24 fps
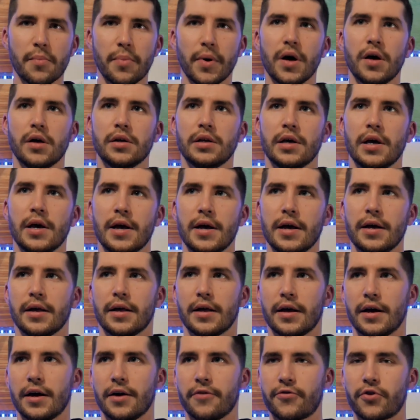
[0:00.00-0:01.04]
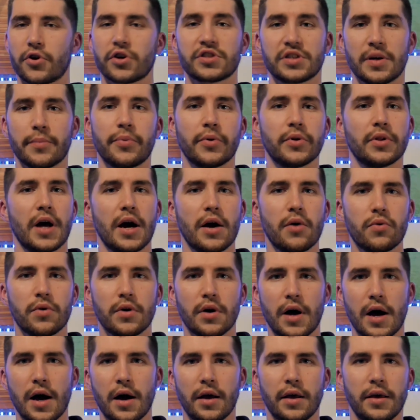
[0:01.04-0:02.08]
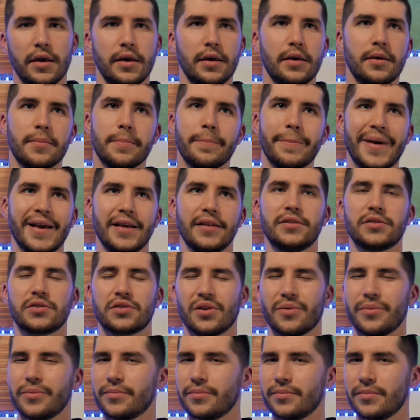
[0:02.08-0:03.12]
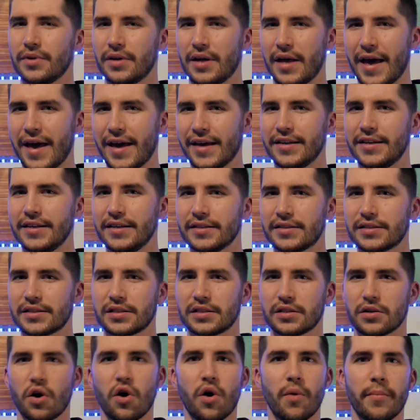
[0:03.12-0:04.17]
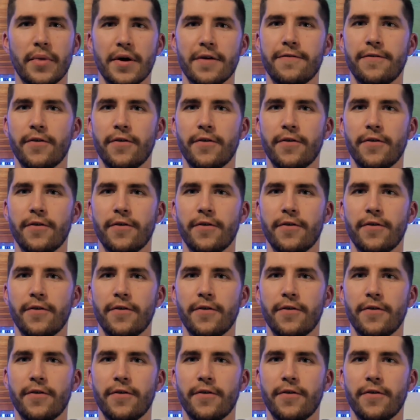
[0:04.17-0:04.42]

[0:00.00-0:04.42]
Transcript: But uh, for example, I, I made some edits on my